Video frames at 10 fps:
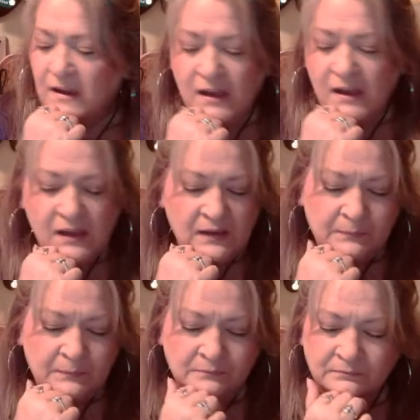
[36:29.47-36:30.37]

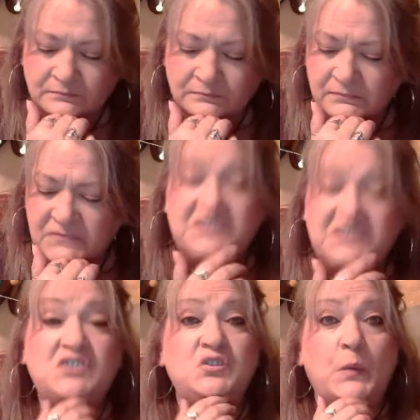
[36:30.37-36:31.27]
um,
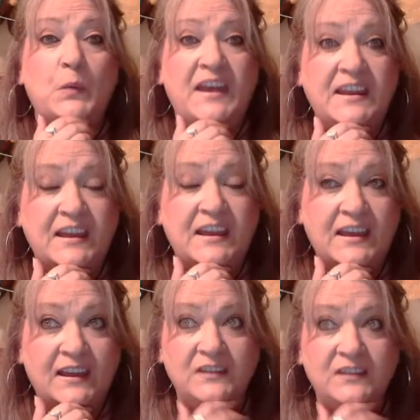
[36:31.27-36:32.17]

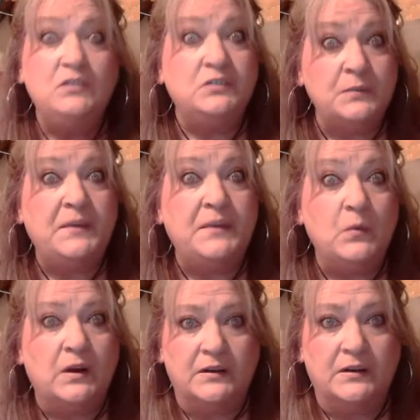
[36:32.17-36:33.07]
situated. You use some big
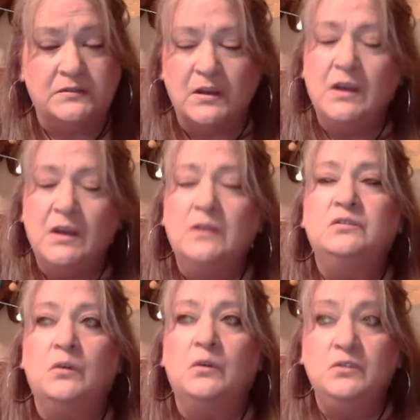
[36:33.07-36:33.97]
words.
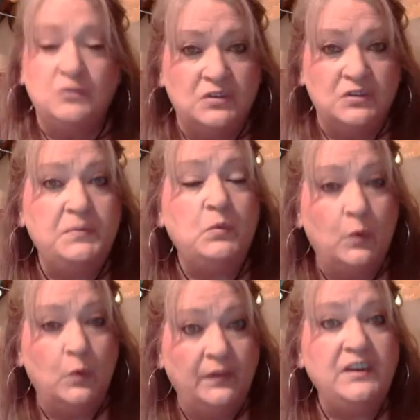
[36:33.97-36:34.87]
So you should be
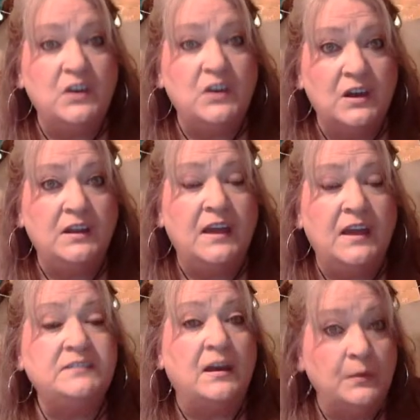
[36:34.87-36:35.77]
really good
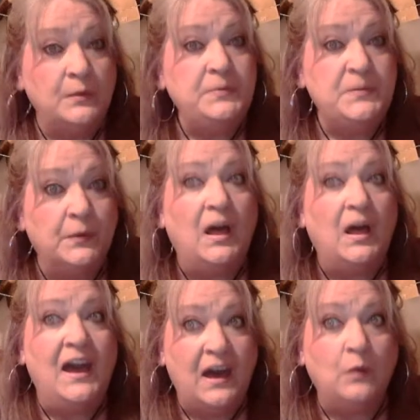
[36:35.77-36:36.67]
at telling people
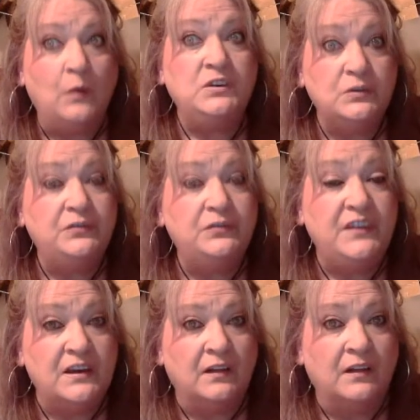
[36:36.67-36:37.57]
how you
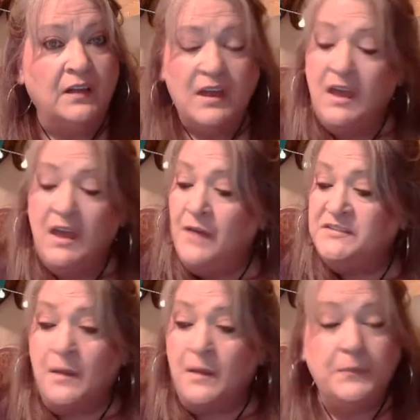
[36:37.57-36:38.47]
feel. If
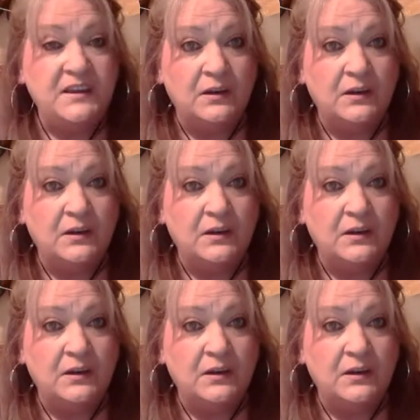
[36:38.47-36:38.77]
somebody